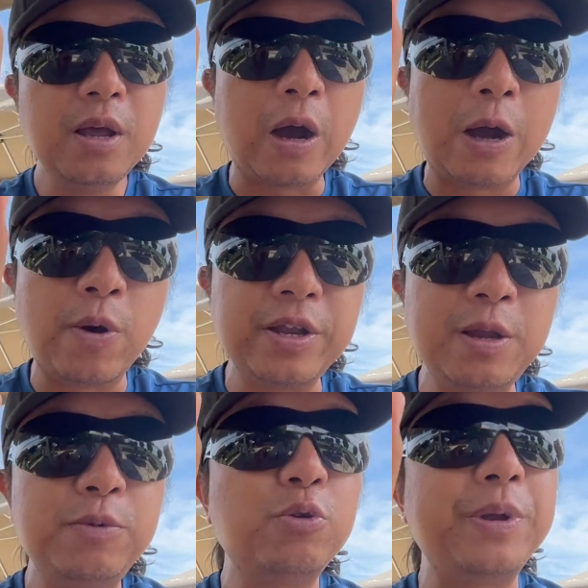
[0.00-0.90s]
I want
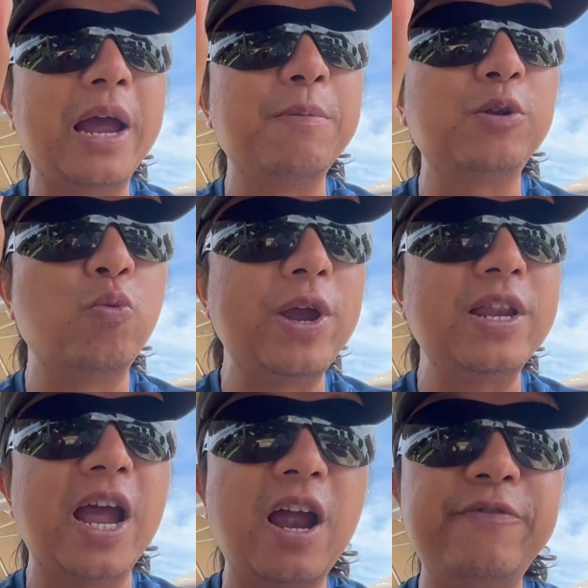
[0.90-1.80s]
him to be able to
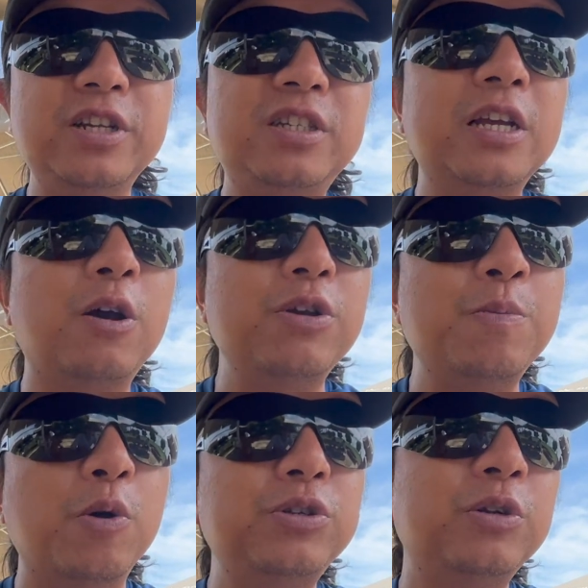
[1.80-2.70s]
win every single
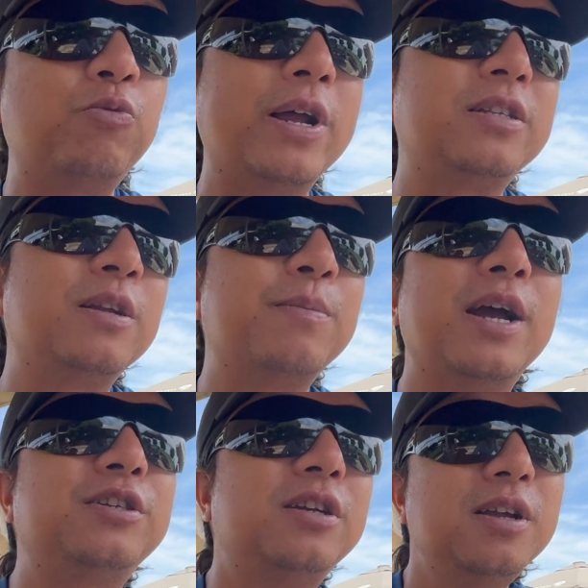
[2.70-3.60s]
emotional wrestling
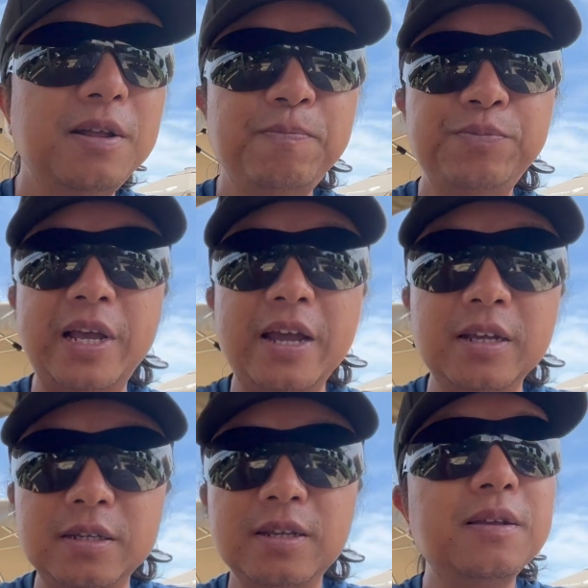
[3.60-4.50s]
match mm-hmm. there
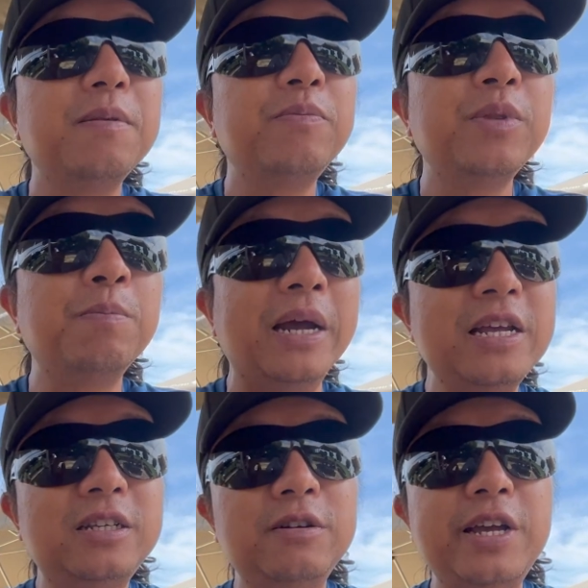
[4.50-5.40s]
is. But
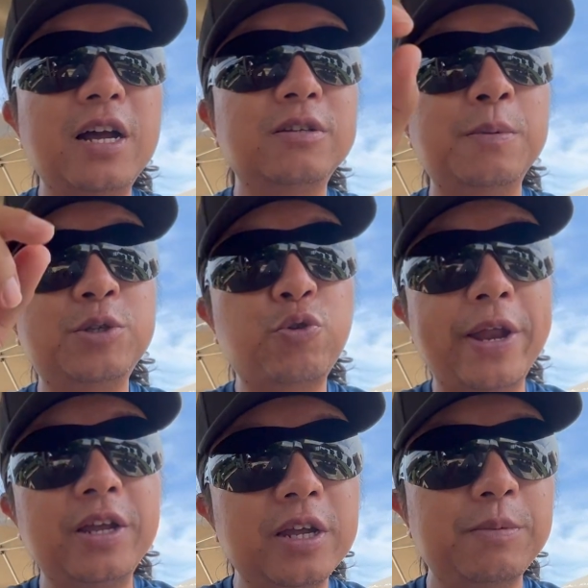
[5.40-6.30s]
he's still young, so I'm
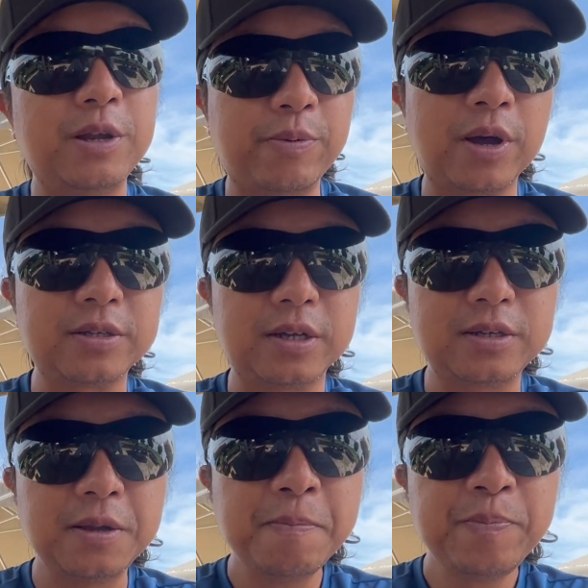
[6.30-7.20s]
training him in the
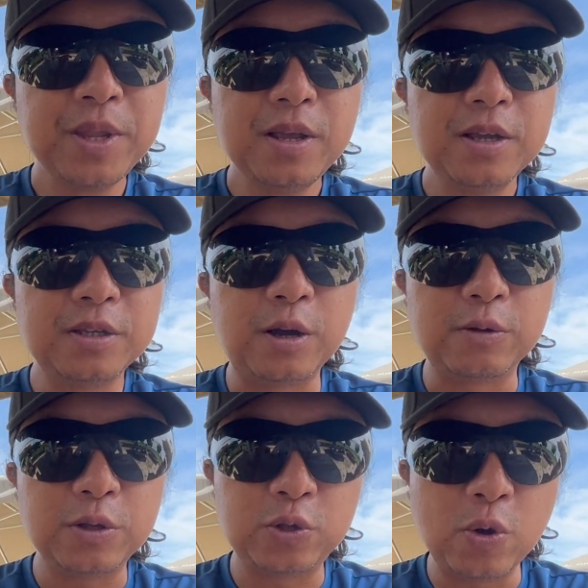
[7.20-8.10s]
process. So
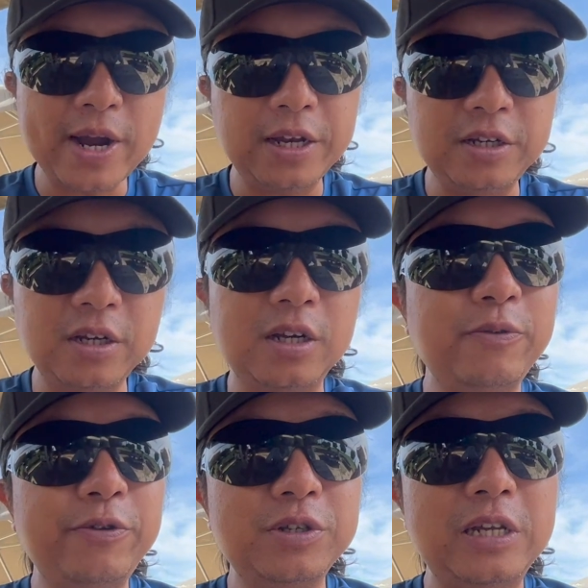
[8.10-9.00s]
don't get deterred
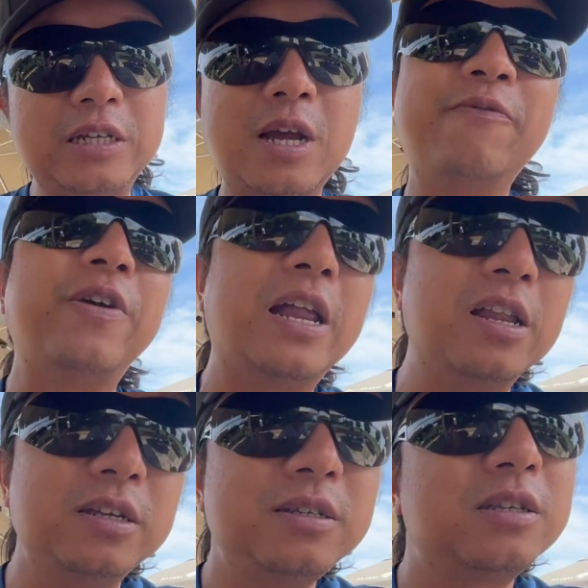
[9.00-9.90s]
if you see some
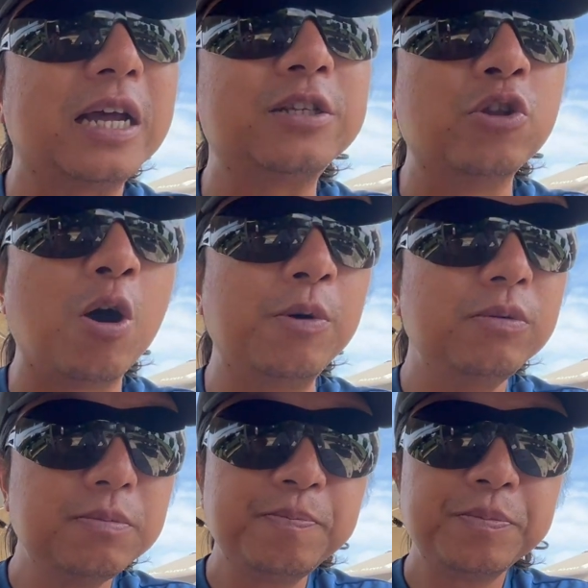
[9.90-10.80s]
failures. That's normal.
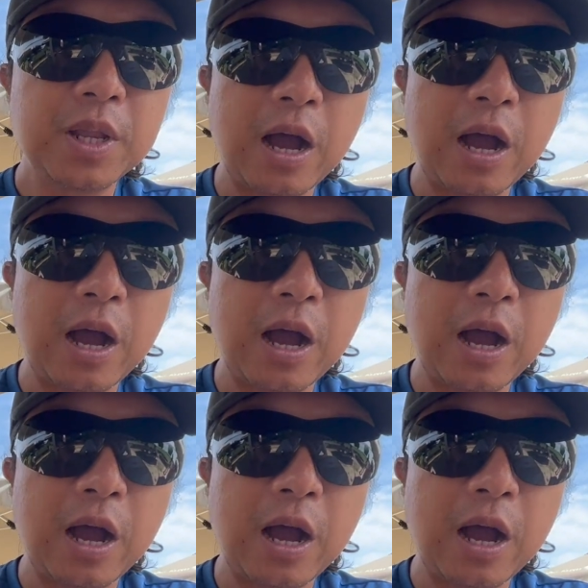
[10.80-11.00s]
Mm-hmm.